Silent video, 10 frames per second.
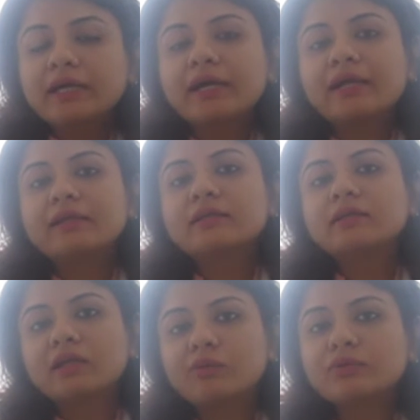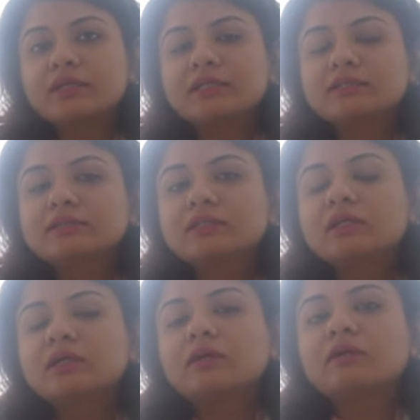and nowadays
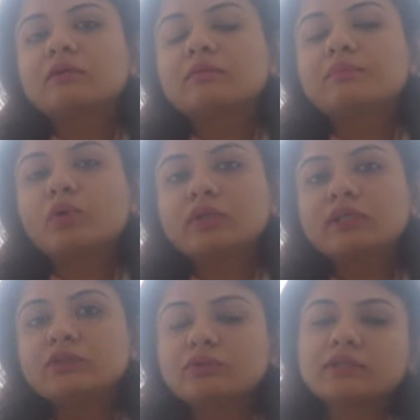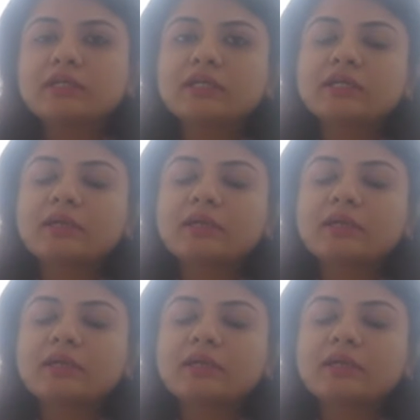polyurethane